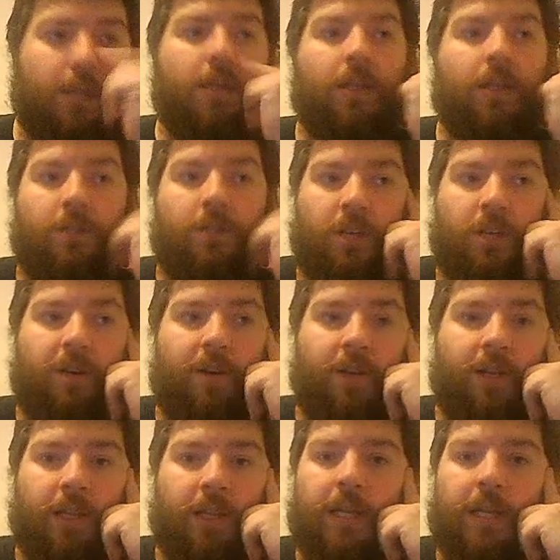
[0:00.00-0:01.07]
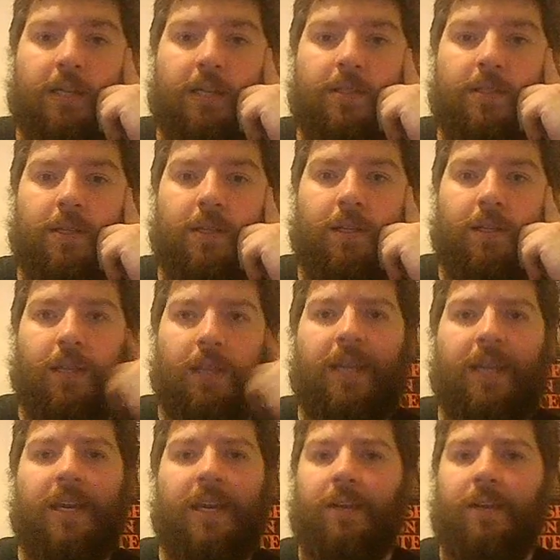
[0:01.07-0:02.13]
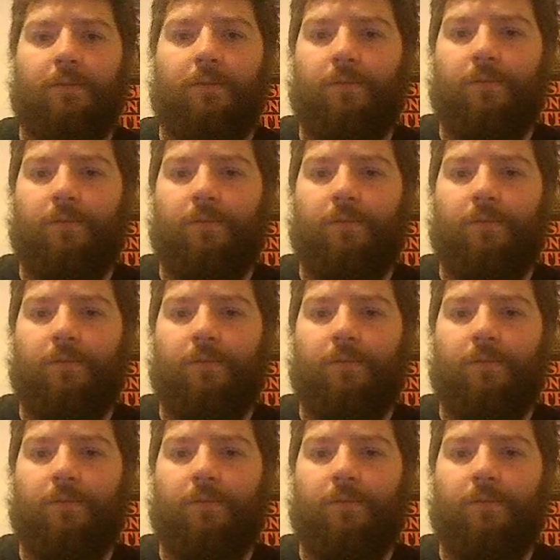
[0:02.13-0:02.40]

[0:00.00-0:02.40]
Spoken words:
sharing links and liking